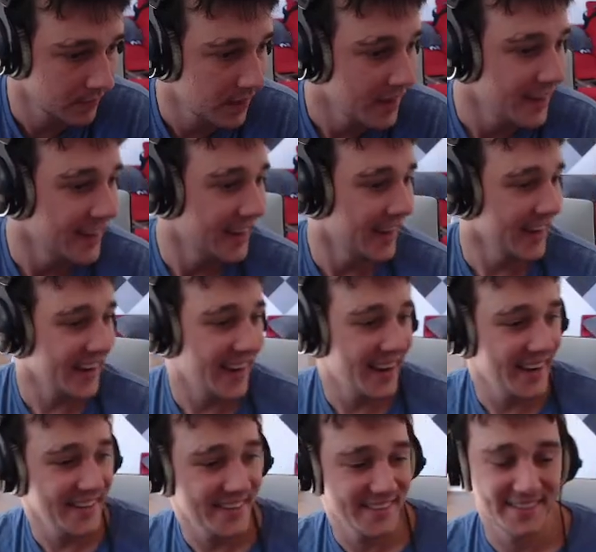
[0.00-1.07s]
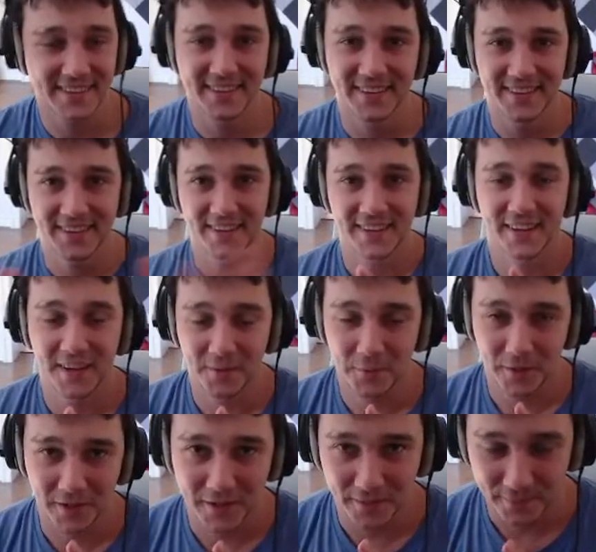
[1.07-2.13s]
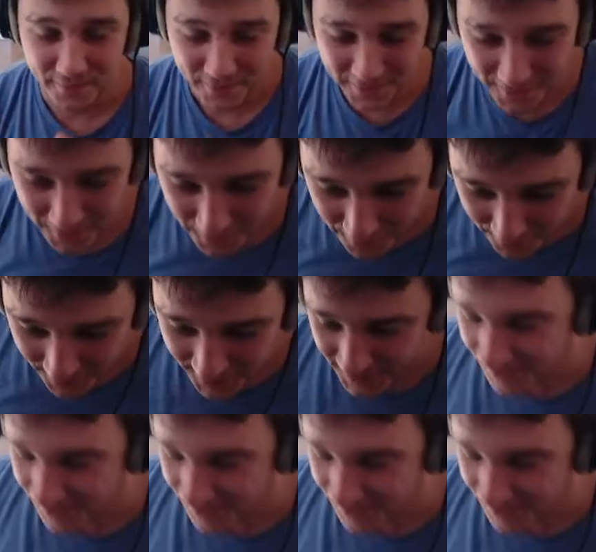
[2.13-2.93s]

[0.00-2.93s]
Hey guys, and welcome to a new video.